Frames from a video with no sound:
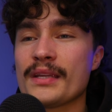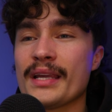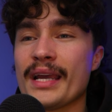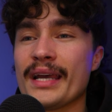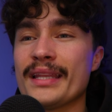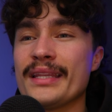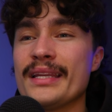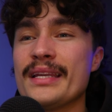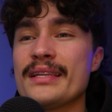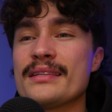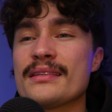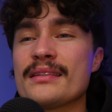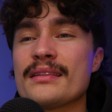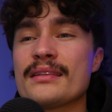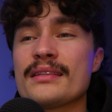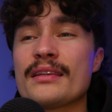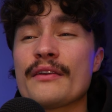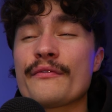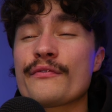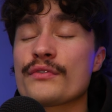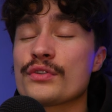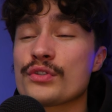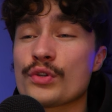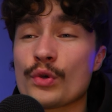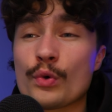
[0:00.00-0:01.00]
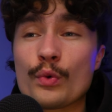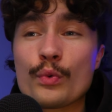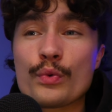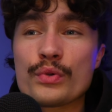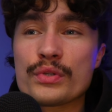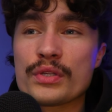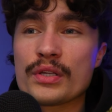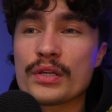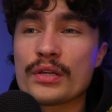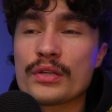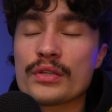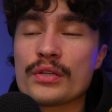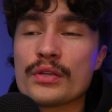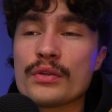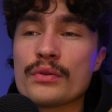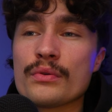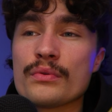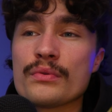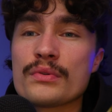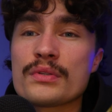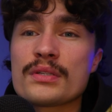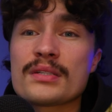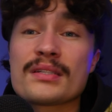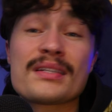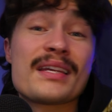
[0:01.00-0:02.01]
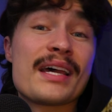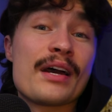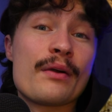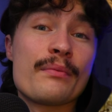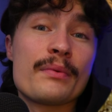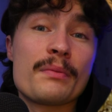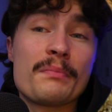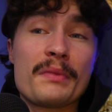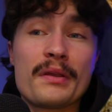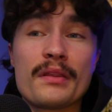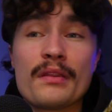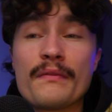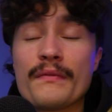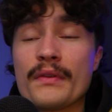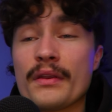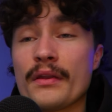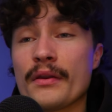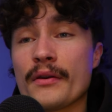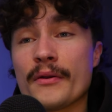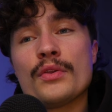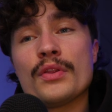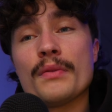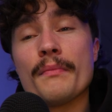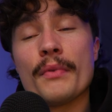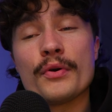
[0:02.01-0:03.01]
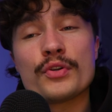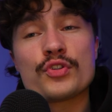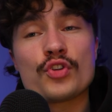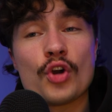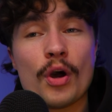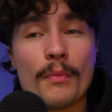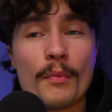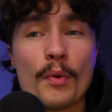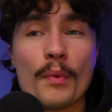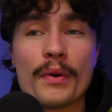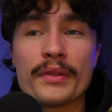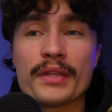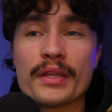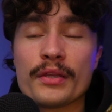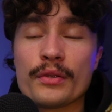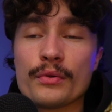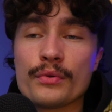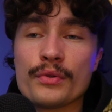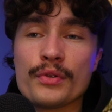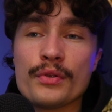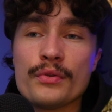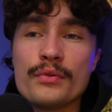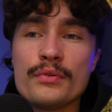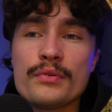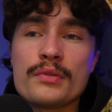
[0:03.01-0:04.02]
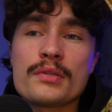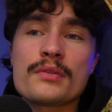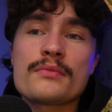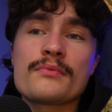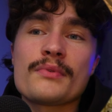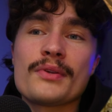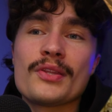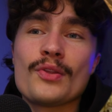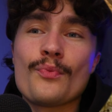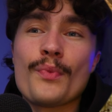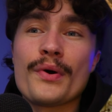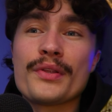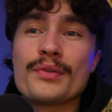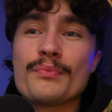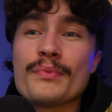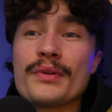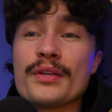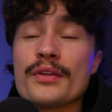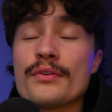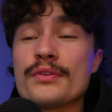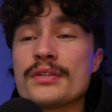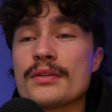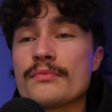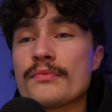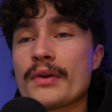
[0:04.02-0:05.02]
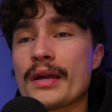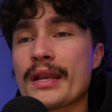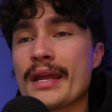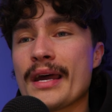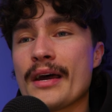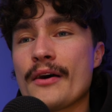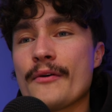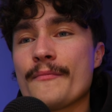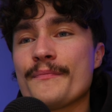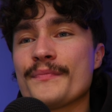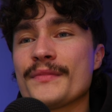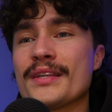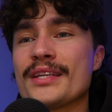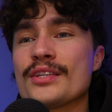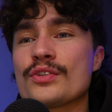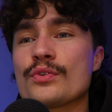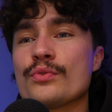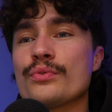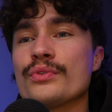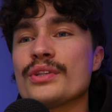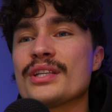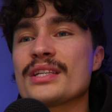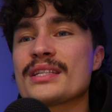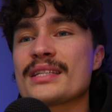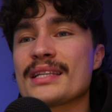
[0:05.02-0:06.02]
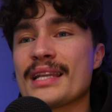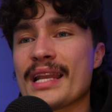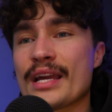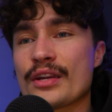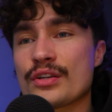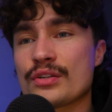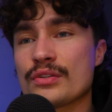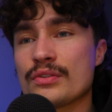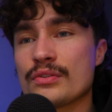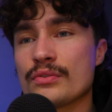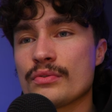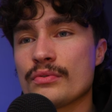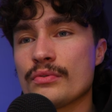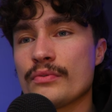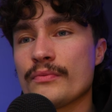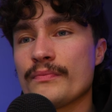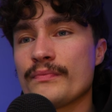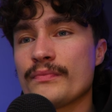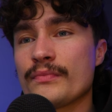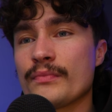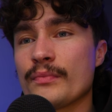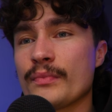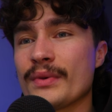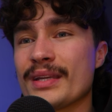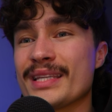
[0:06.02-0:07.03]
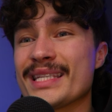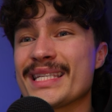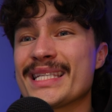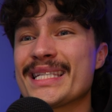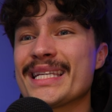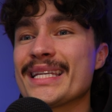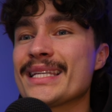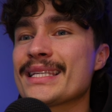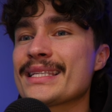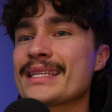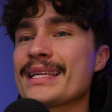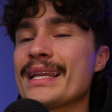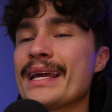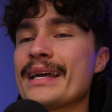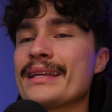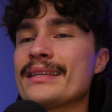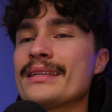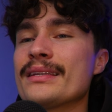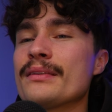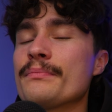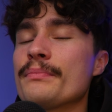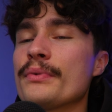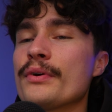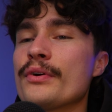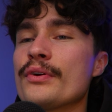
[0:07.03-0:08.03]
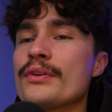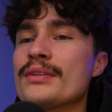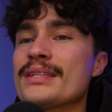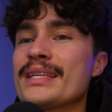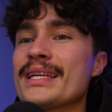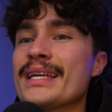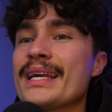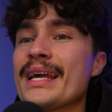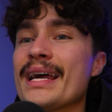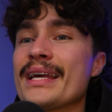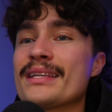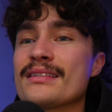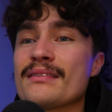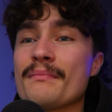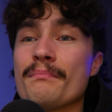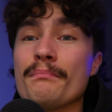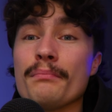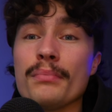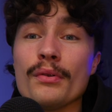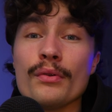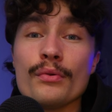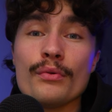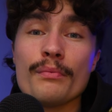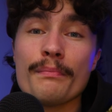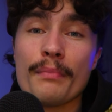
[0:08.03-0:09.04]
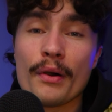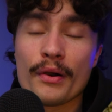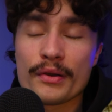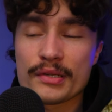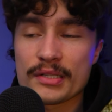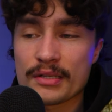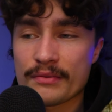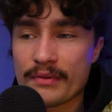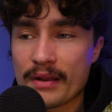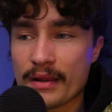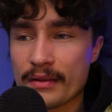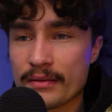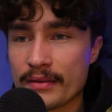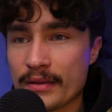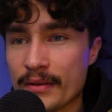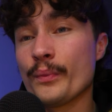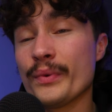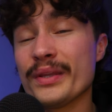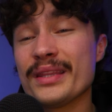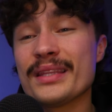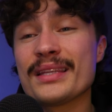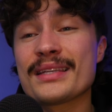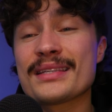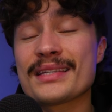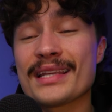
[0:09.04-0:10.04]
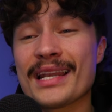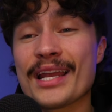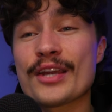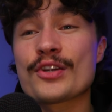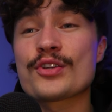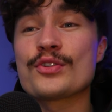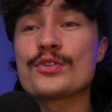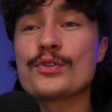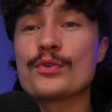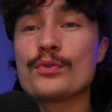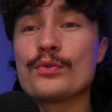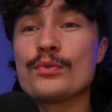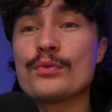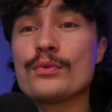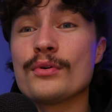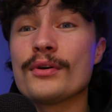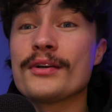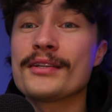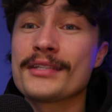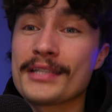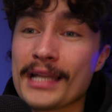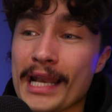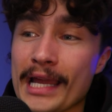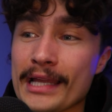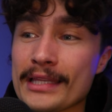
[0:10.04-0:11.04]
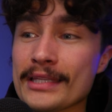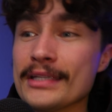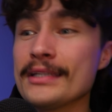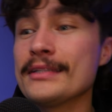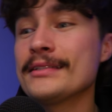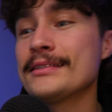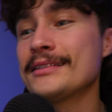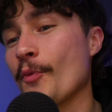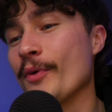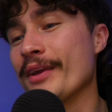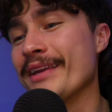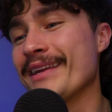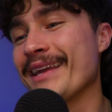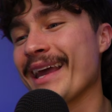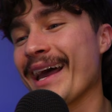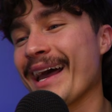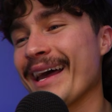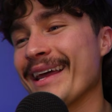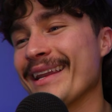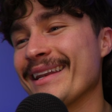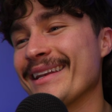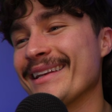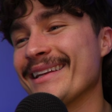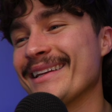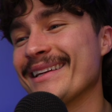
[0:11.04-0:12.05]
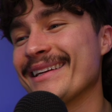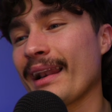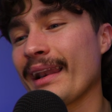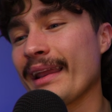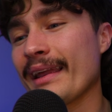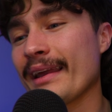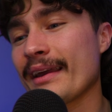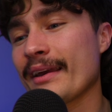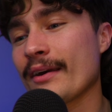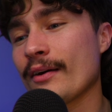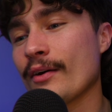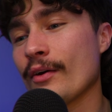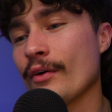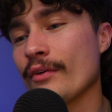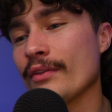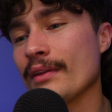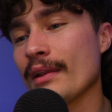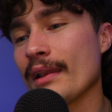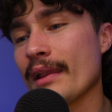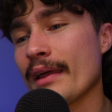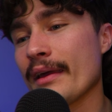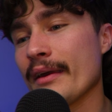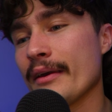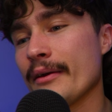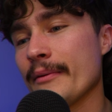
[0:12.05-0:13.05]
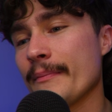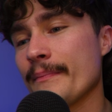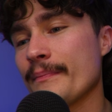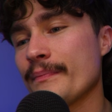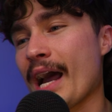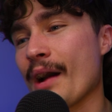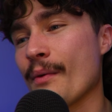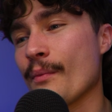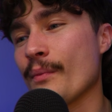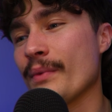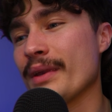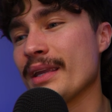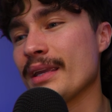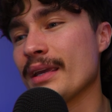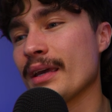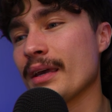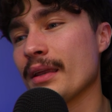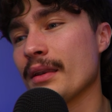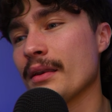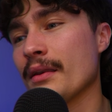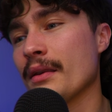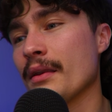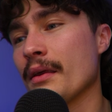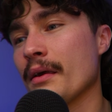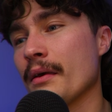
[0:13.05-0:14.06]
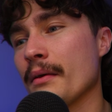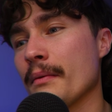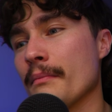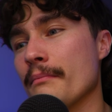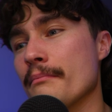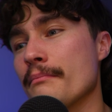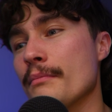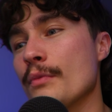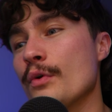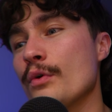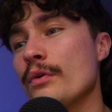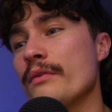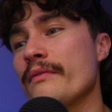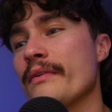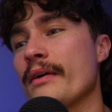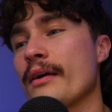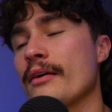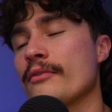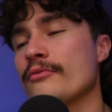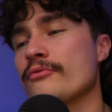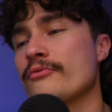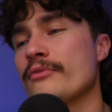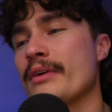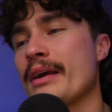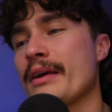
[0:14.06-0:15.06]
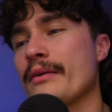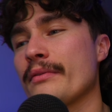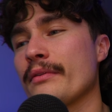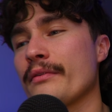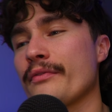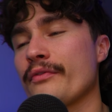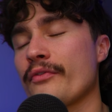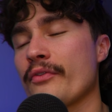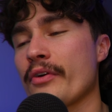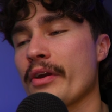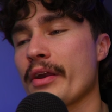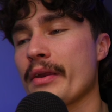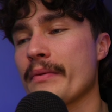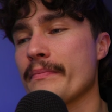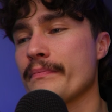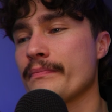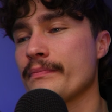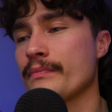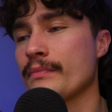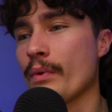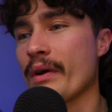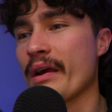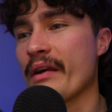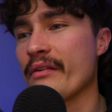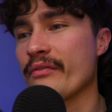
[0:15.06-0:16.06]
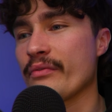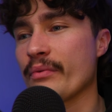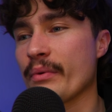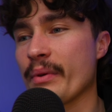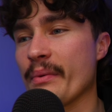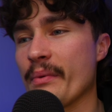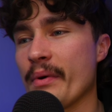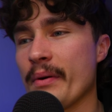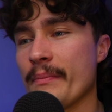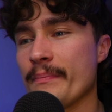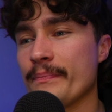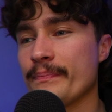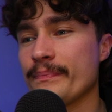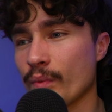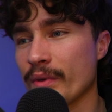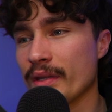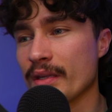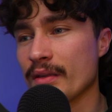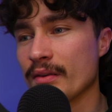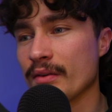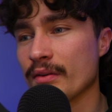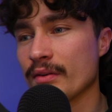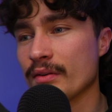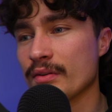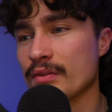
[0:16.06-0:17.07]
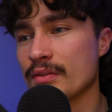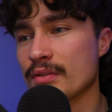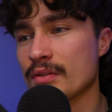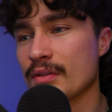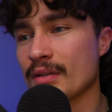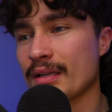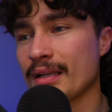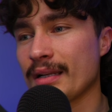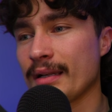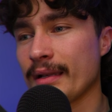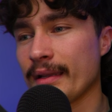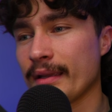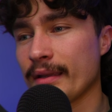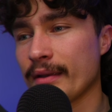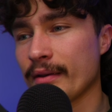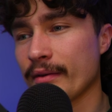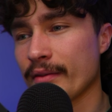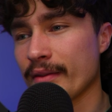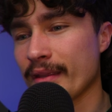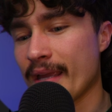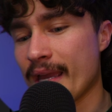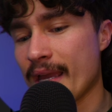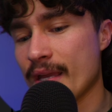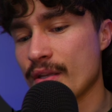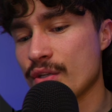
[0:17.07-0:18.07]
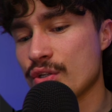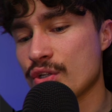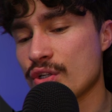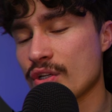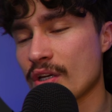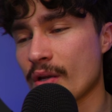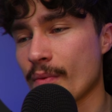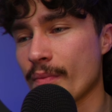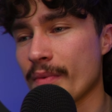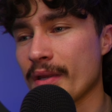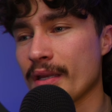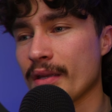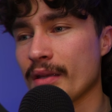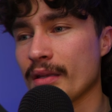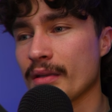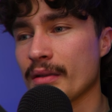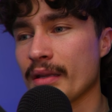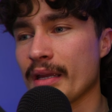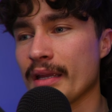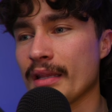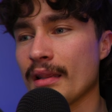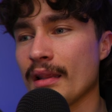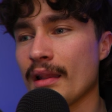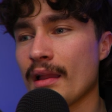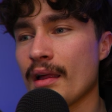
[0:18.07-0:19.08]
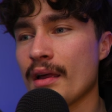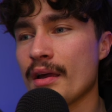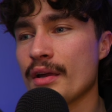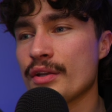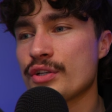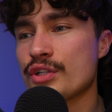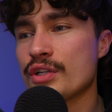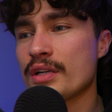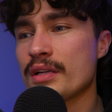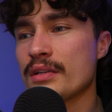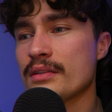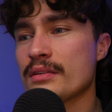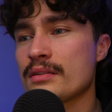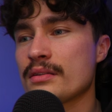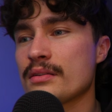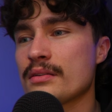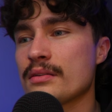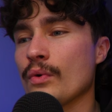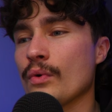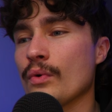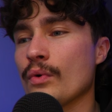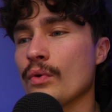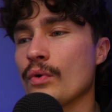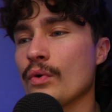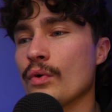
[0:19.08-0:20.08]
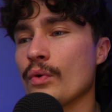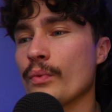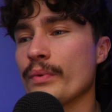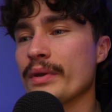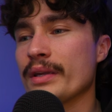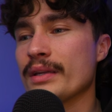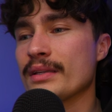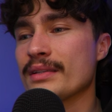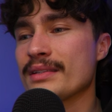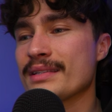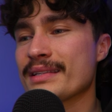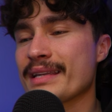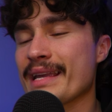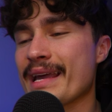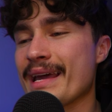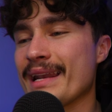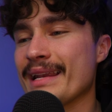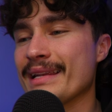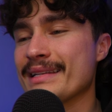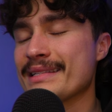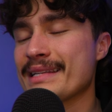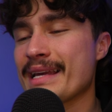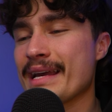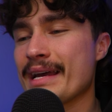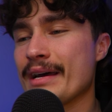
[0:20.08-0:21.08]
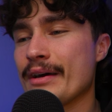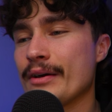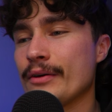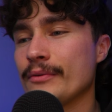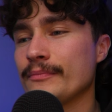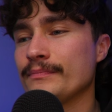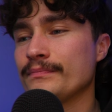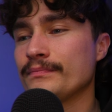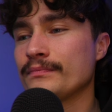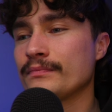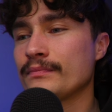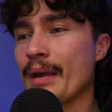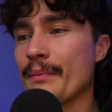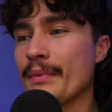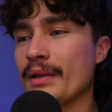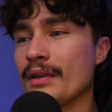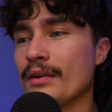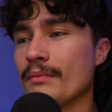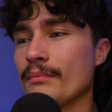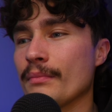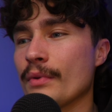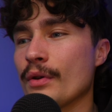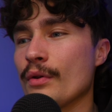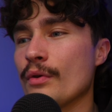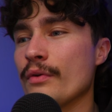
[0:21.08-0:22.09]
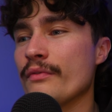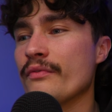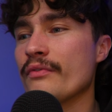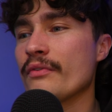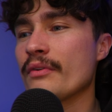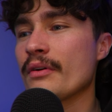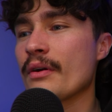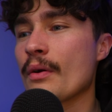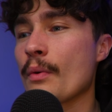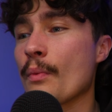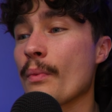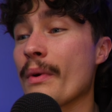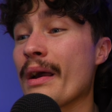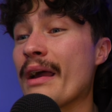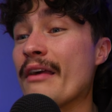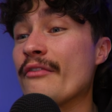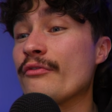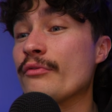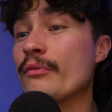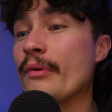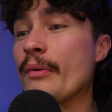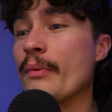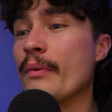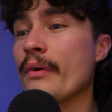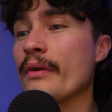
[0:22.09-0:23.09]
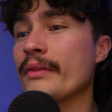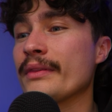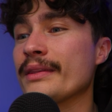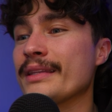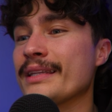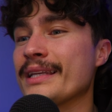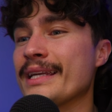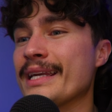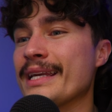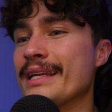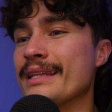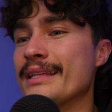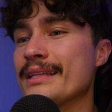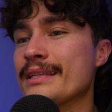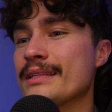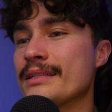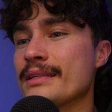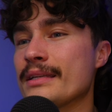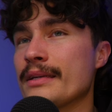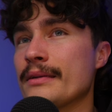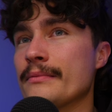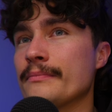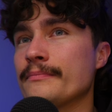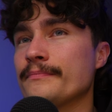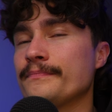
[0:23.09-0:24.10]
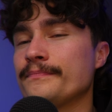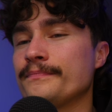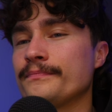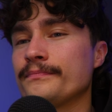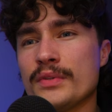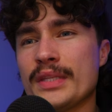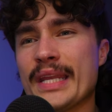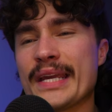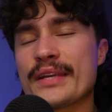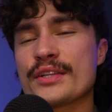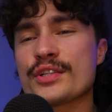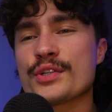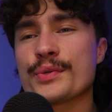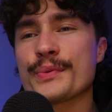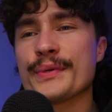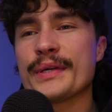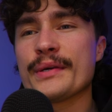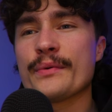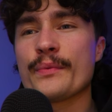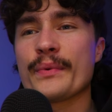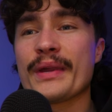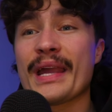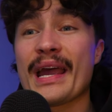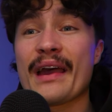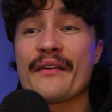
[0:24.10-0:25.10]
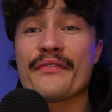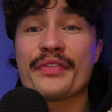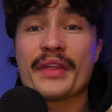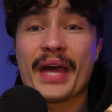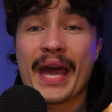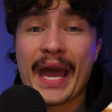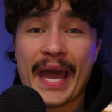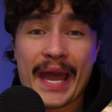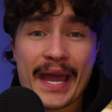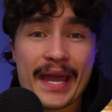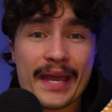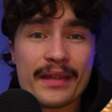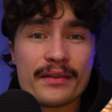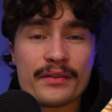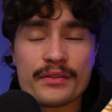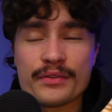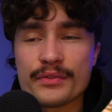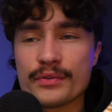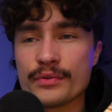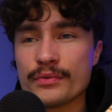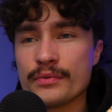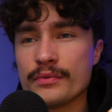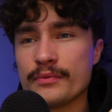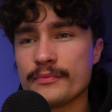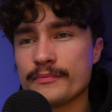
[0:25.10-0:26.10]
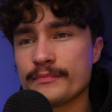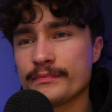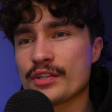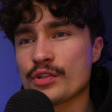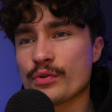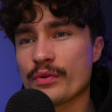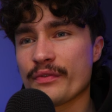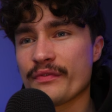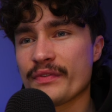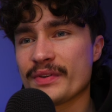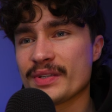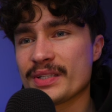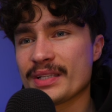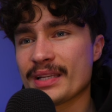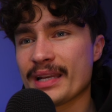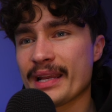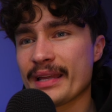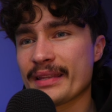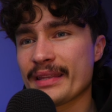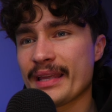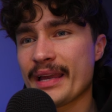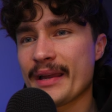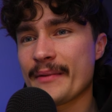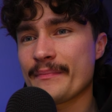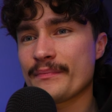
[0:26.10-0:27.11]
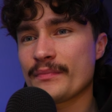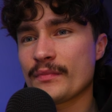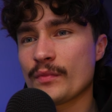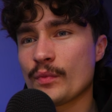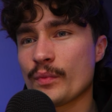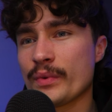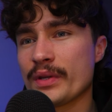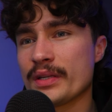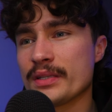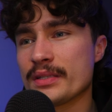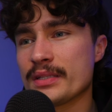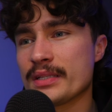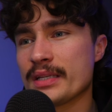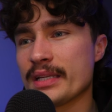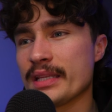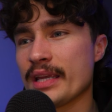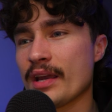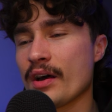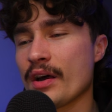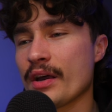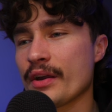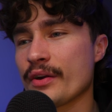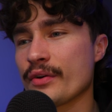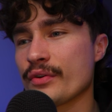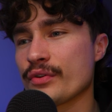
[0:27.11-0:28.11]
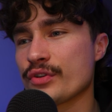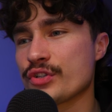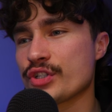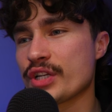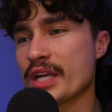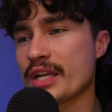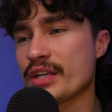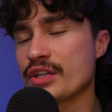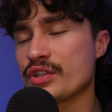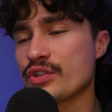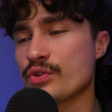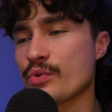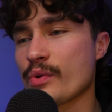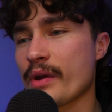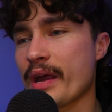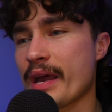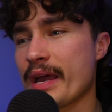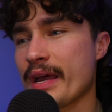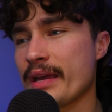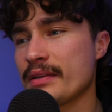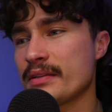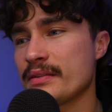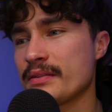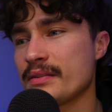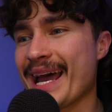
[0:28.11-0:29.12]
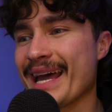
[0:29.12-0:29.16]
And these are the different tools that you can use to help you make the video. The most common one that you'll use, and the one we're using right now, is called the selection tool. We can see it selected because it has a blue box around it. With the selection tool selected, we can click on the layer and we can move it around the frame wherever we want. We could click on the edge and we could enlarge it, or we can scale it down and we can maneuver it wherever we want in the scene. Next to it, we have the hand tool. So if we select that, we can see the icon changes to a hand.